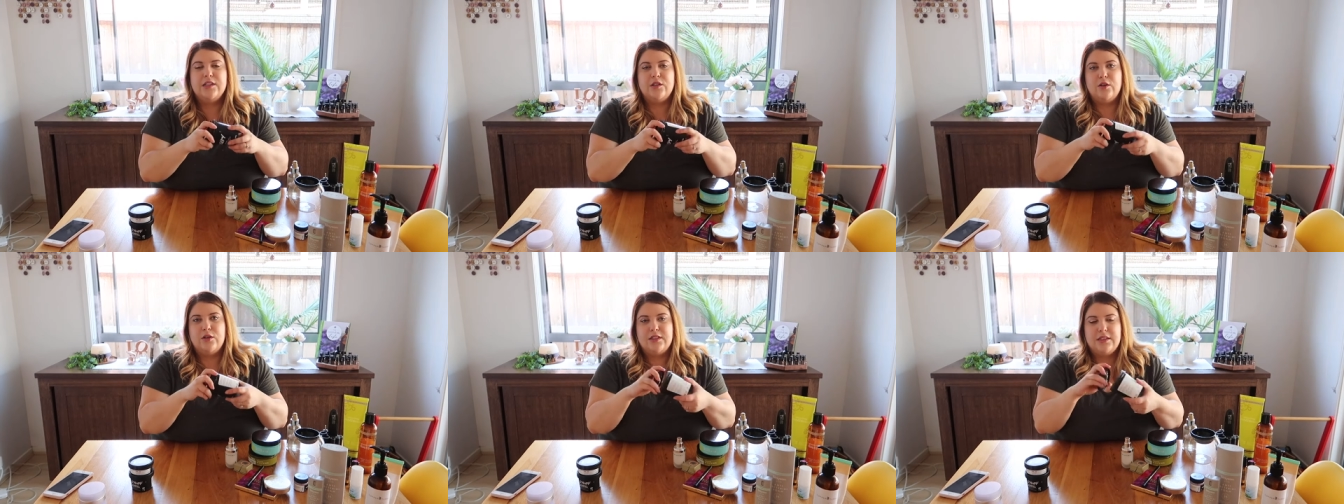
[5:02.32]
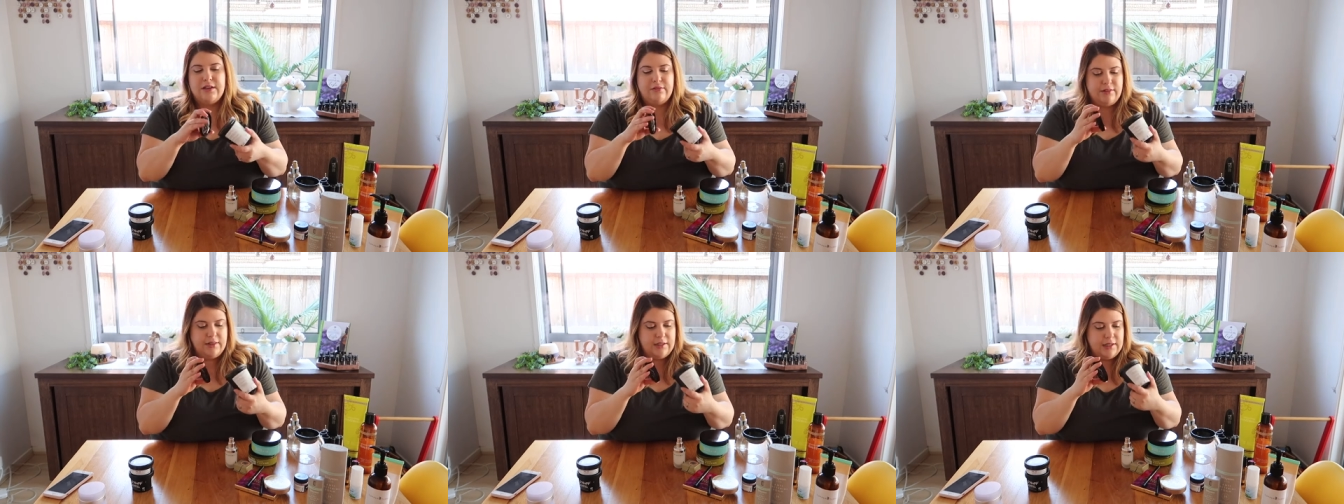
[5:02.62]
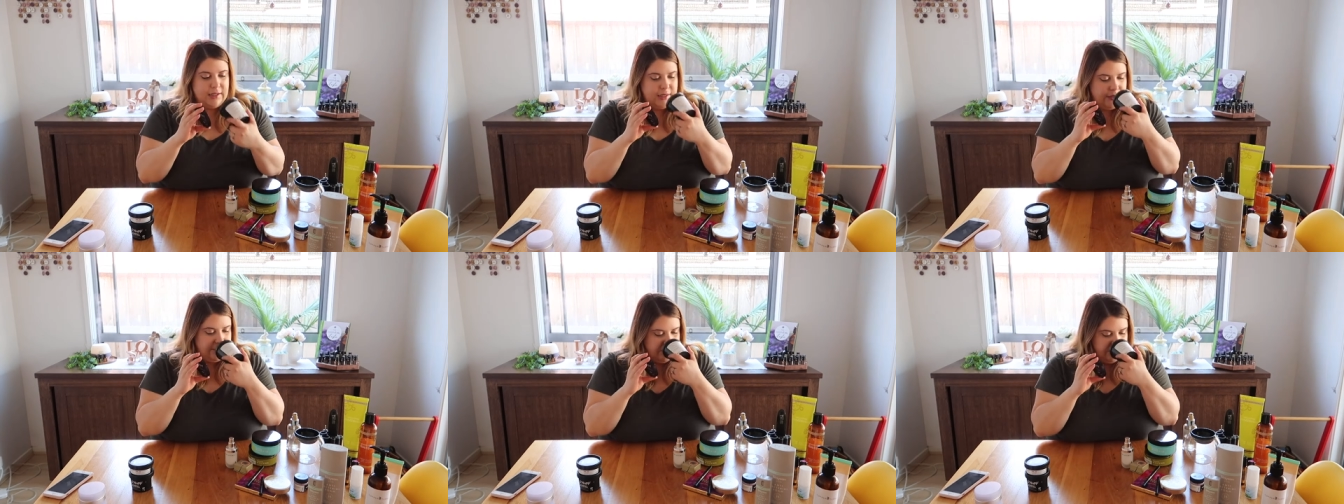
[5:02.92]
So it's
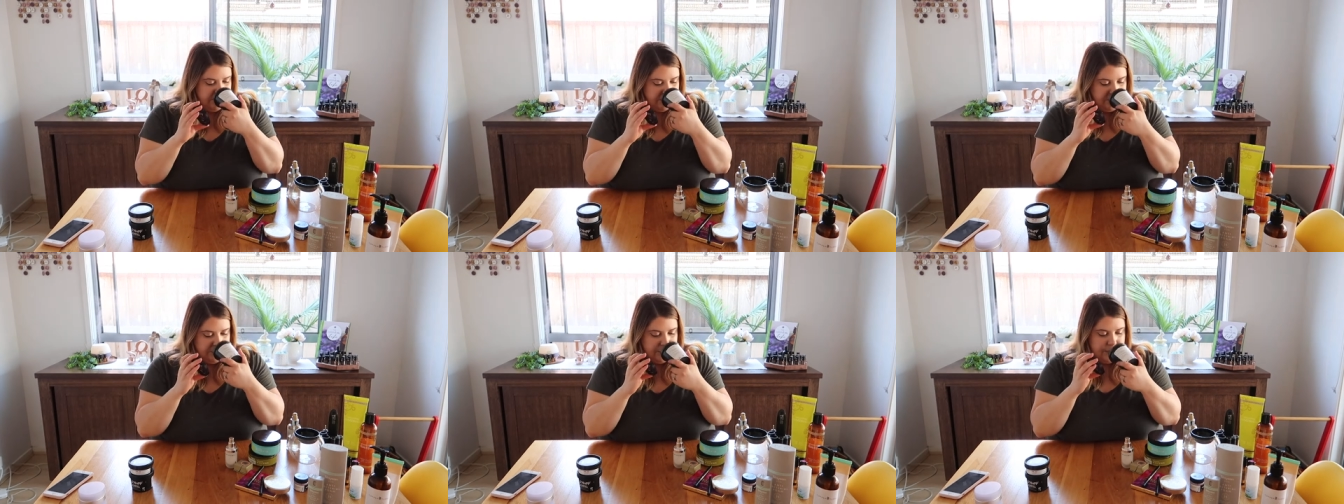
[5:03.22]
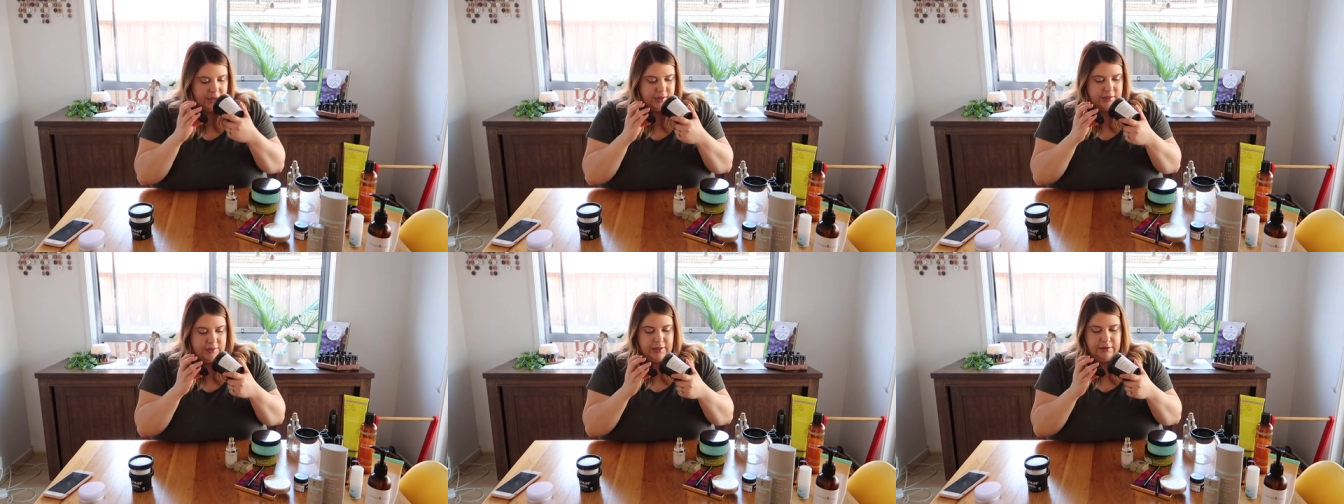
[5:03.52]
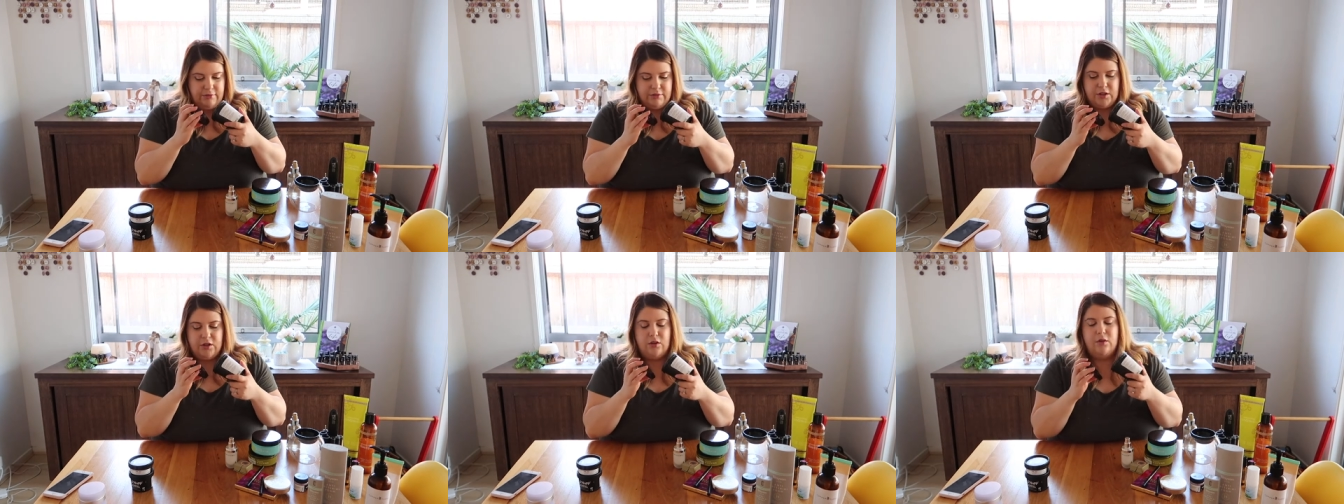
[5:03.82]
definitely
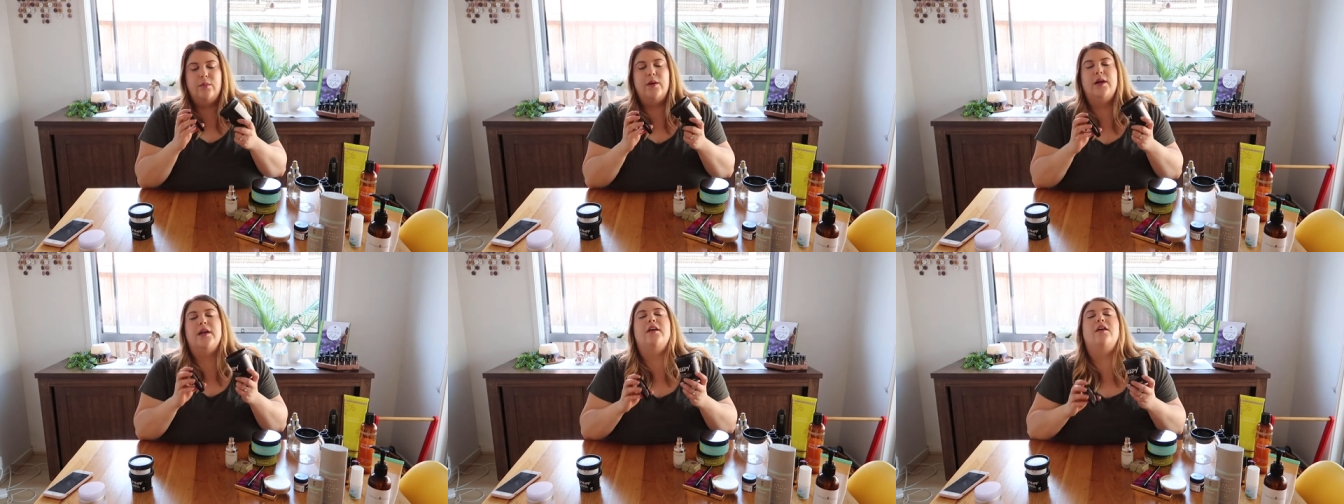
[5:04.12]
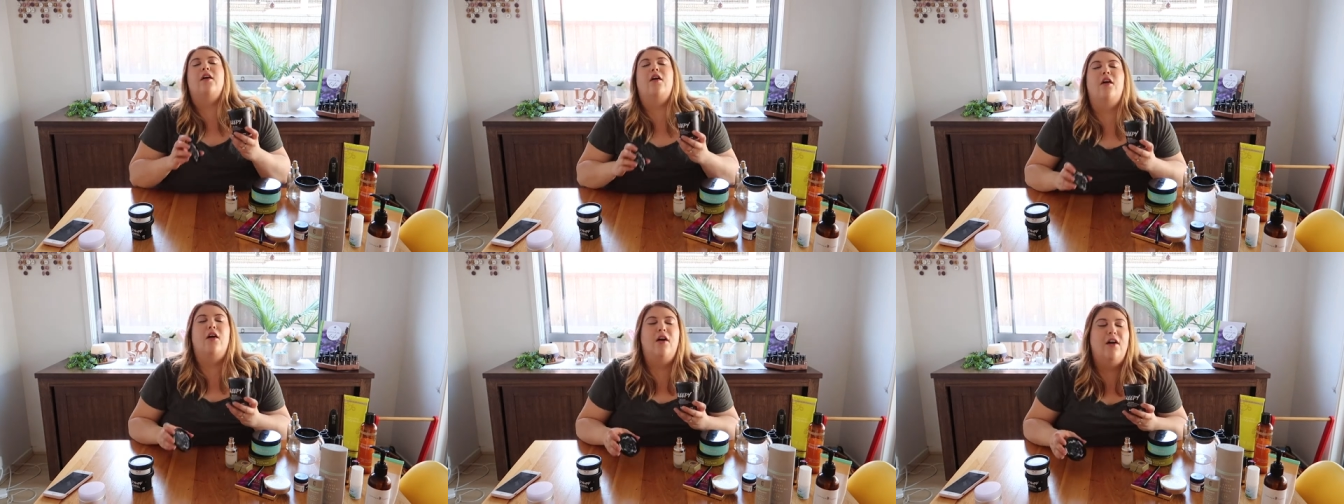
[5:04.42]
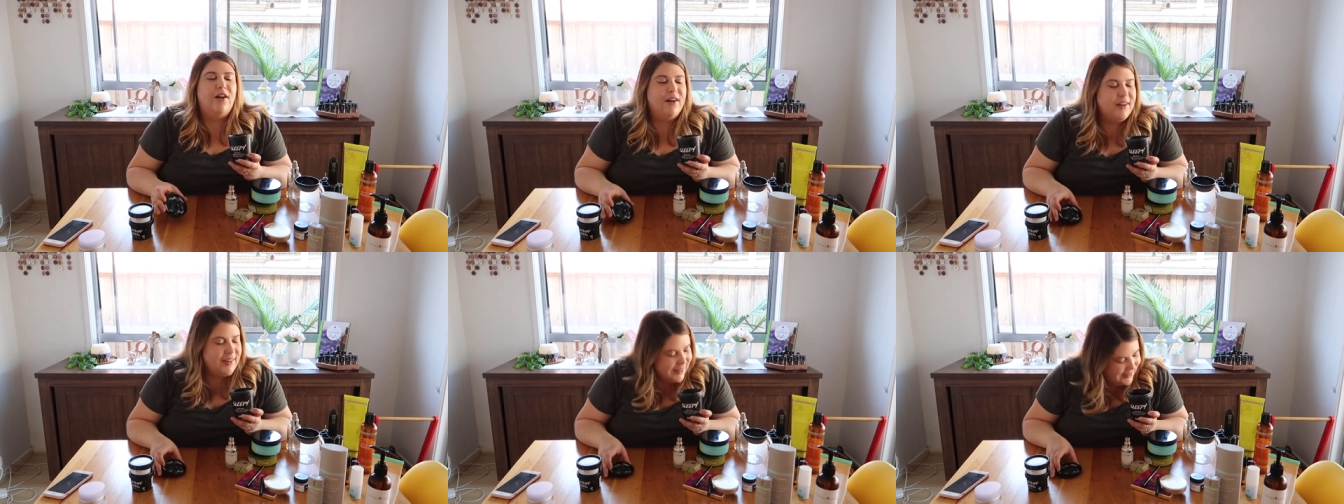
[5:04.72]
11. Oh my
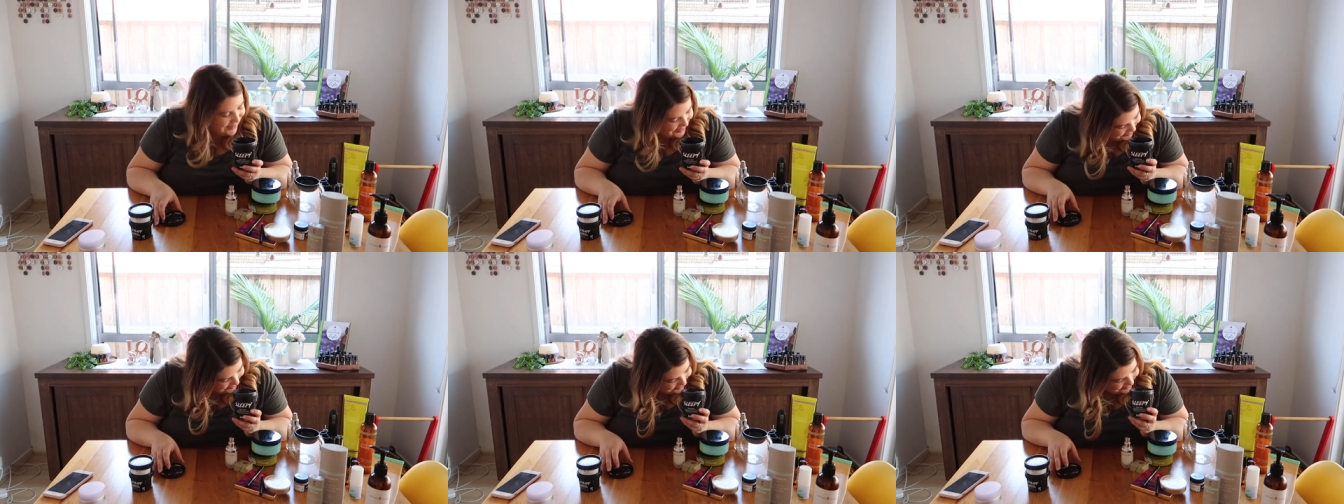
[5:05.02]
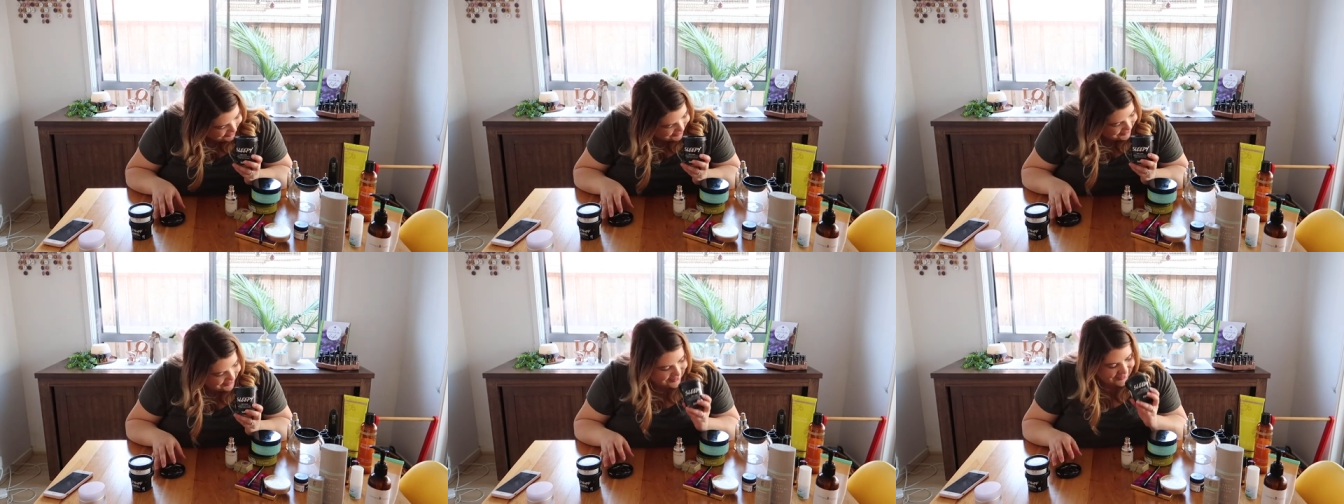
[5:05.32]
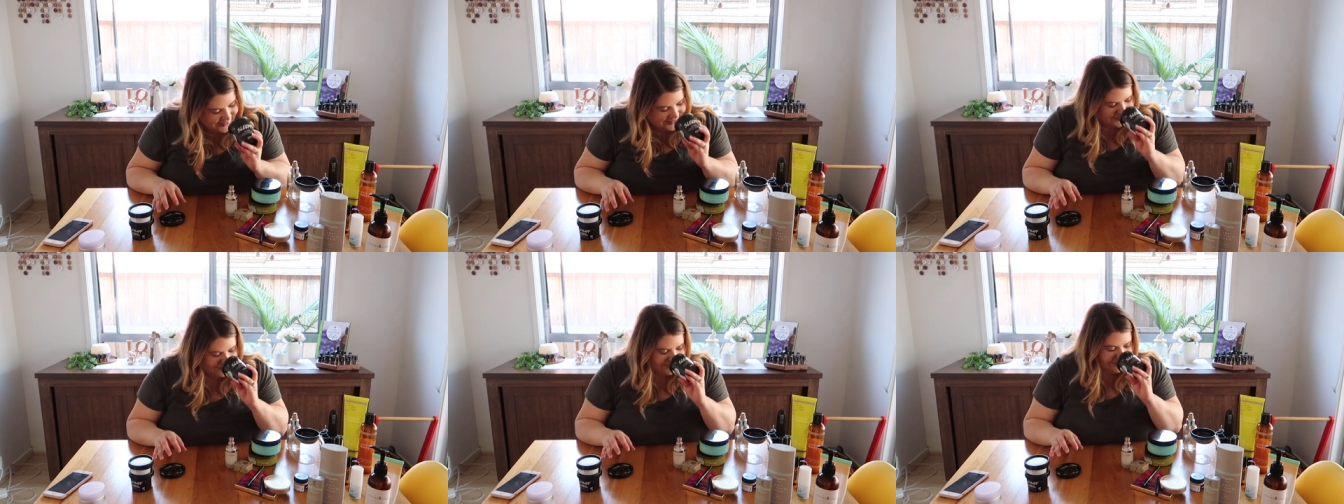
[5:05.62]

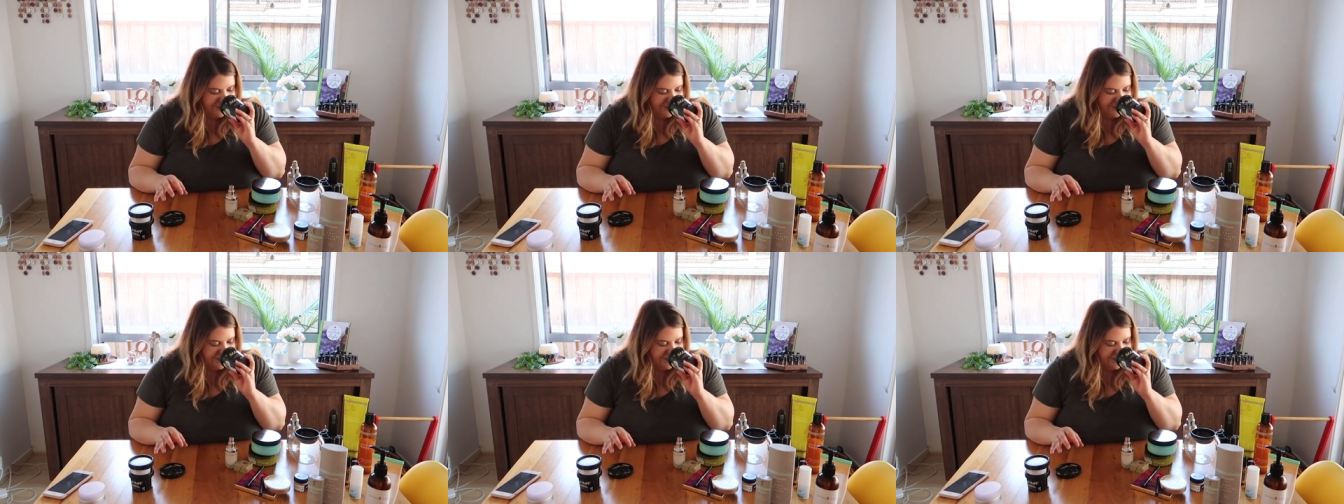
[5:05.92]
god.